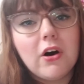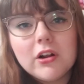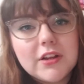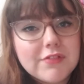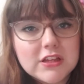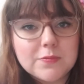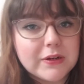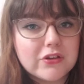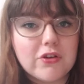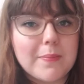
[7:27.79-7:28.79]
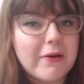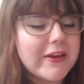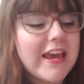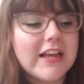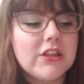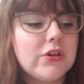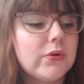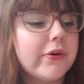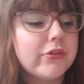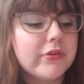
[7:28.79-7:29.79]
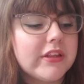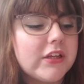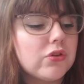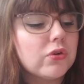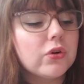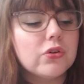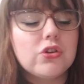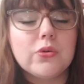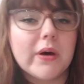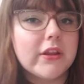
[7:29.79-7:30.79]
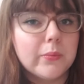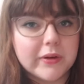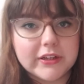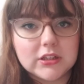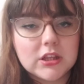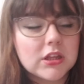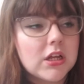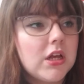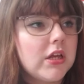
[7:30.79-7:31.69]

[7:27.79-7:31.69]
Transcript: All of these books are about kids who go through these doors to other worlds.